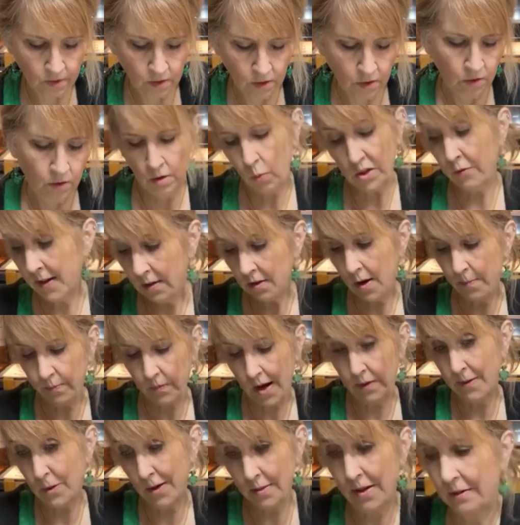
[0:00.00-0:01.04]
I painted
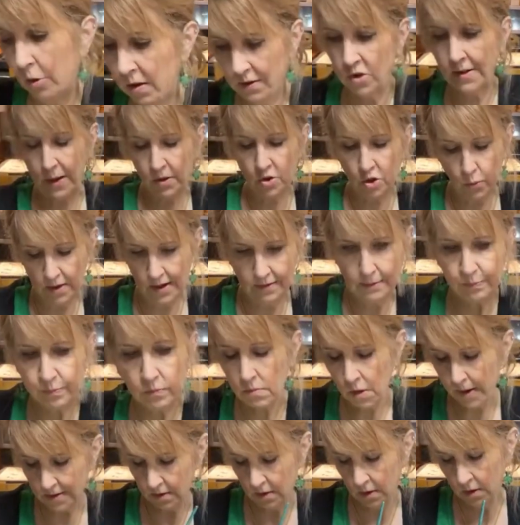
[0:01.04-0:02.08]
up a little bit of the
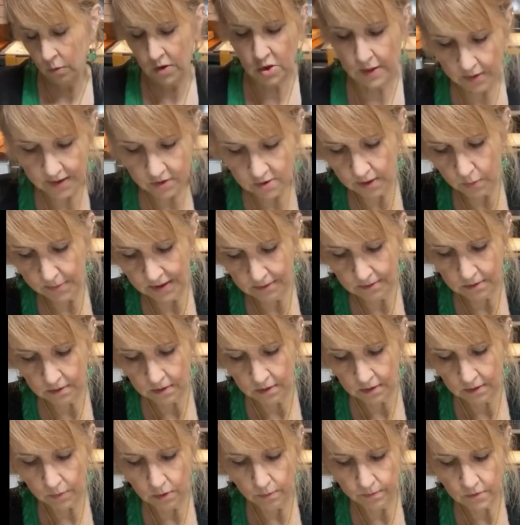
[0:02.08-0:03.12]
tree. I
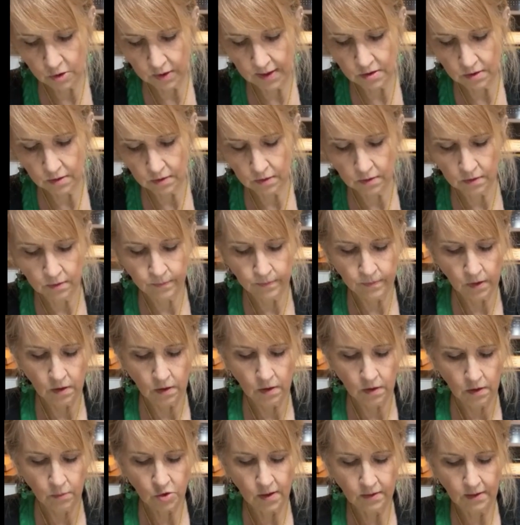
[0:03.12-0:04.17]
find that if you add
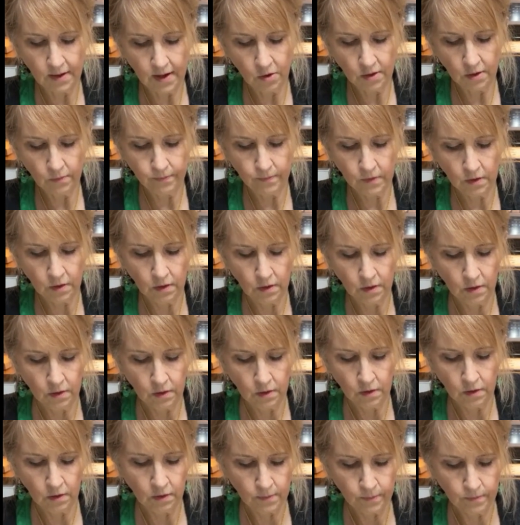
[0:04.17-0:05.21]
actual
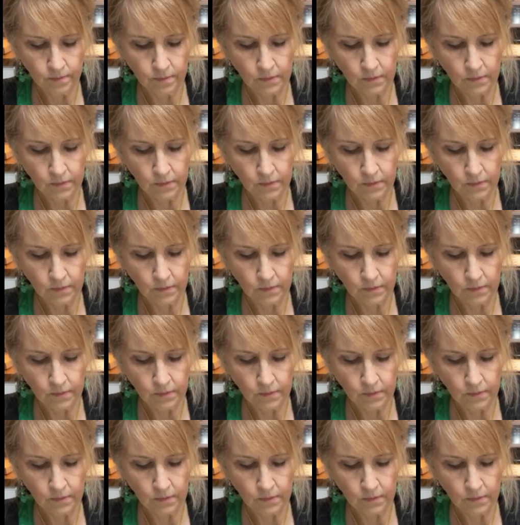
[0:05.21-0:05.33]
paint